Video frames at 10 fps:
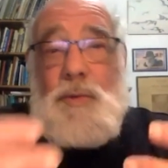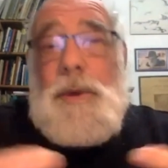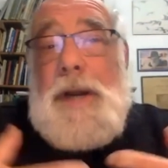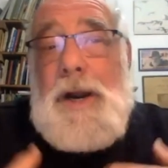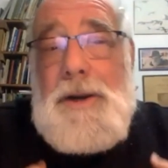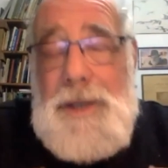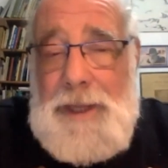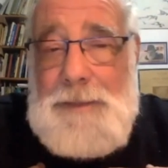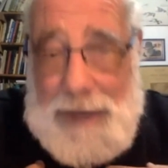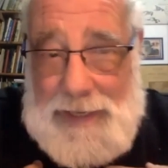when our
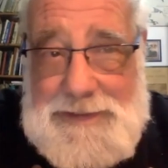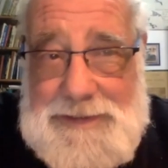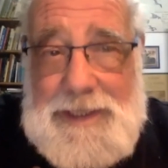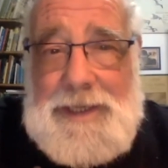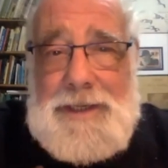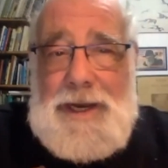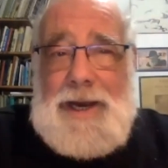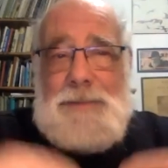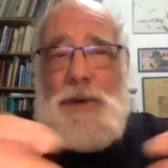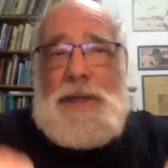Palestinian
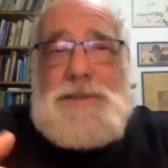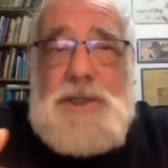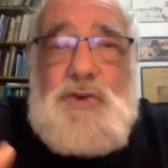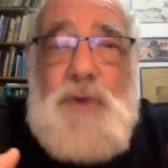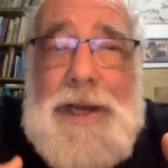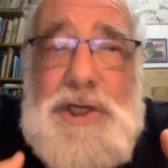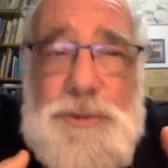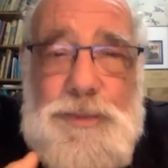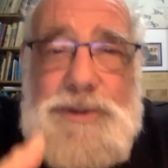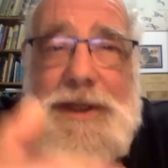comrades are trying to
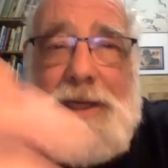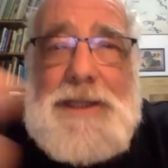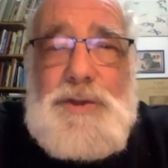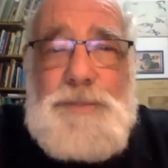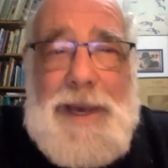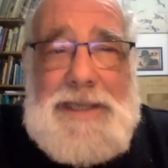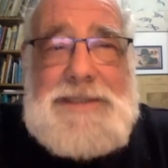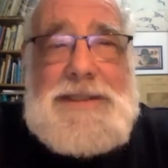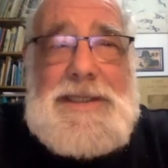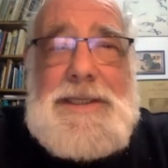present it to
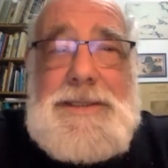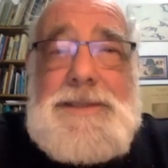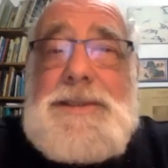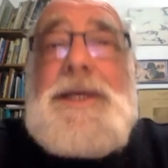Palestinians